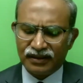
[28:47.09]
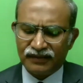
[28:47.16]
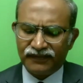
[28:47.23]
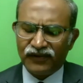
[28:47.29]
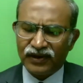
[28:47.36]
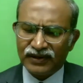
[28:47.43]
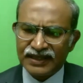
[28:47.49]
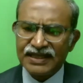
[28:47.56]

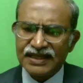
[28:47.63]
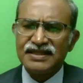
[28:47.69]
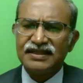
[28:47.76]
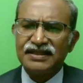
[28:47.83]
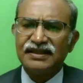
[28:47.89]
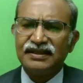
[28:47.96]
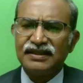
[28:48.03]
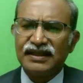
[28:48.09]
For this,
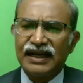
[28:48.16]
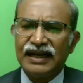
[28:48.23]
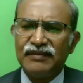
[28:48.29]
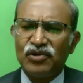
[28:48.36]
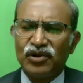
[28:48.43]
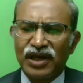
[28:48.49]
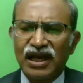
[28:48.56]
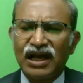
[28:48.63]
I
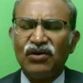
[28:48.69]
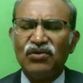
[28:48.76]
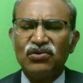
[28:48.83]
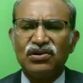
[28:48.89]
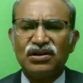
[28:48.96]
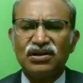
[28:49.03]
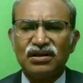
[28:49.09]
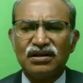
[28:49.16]
am looking
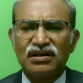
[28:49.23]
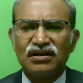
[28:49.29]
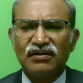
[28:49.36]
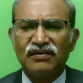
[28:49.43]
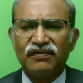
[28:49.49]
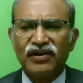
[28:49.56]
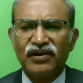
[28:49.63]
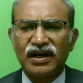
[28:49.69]
out
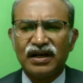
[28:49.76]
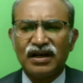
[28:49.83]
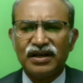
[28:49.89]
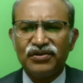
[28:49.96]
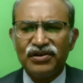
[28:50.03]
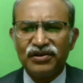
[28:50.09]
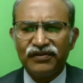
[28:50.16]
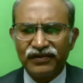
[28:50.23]
for a
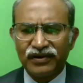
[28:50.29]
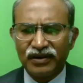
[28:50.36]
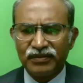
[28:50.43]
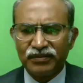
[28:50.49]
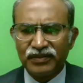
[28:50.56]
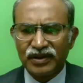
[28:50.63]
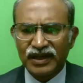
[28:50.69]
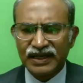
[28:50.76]

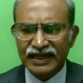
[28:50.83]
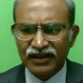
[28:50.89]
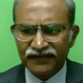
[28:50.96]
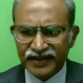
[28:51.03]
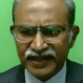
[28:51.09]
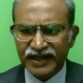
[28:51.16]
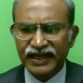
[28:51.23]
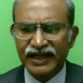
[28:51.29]
uniformity
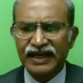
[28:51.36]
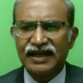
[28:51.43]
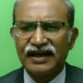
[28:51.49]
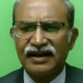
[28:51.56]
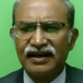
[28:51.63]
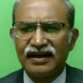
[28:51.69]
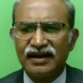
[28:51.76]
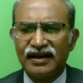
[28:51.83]
of training
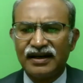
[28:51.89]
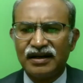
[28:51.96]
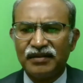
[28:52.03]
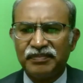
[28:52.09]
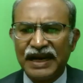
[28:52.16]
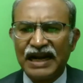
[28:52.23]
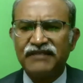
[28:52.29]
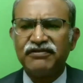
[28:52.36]

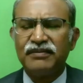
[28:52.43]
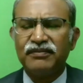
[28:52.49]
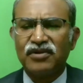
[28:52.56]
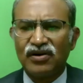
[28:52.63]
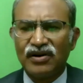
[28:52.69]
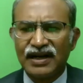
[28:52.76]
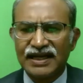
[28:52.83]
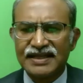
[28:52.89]
platform
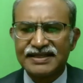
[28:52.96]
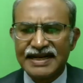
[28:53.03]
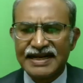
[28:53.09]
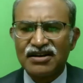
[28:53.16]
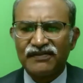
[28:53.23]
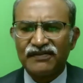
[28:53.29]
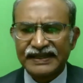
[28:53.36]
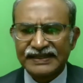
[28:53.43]
called as
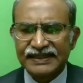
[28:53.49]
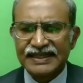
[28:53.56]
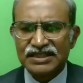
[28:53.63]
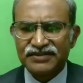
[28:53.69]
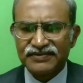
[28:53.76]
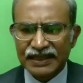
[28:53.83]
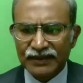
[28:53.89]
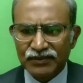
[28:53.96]
Center of
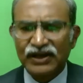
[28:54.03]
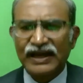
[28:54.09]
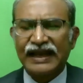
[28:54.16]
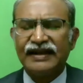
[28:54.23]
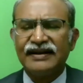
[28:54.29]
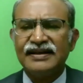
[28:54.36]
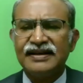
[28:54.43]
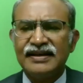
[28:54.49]
Excellence, which I'm looking
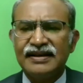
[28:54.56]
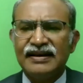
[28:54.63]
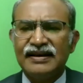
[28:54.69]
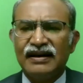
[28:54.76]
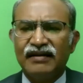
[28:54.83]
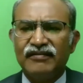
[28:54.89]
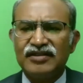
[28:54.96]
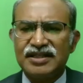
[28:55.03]
at,
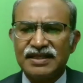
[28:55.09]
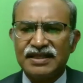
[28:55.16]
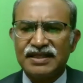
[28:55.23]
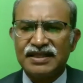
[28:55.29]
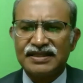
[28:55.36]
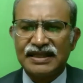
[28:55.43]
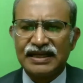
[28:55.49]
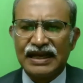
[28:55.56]
which
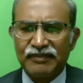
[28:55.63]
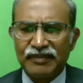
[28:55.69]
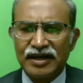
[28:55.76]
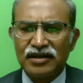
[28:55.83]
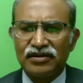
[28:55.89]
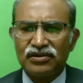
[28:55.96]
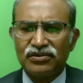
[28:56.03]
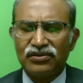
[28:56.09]
is
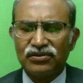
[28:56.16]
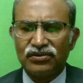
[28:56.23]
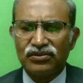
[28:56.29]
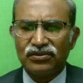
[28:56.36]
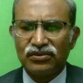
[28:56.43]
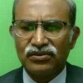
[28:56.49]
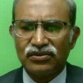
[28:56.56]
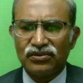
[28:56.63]
happened
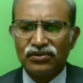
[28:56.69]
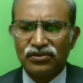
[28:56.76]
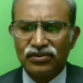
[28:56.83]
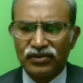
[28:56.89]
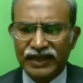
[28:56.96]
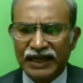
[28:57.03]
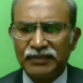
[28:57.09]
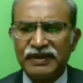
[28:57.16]
to
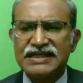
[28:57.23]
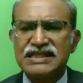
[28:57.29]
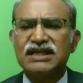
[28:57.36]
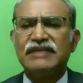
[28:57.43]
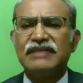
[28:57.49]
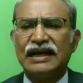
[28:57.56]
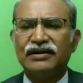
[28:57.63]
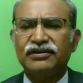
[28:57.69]
take place in
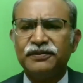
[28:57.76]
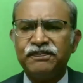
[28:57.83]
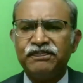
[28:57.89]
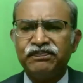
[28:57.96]
Bangalore.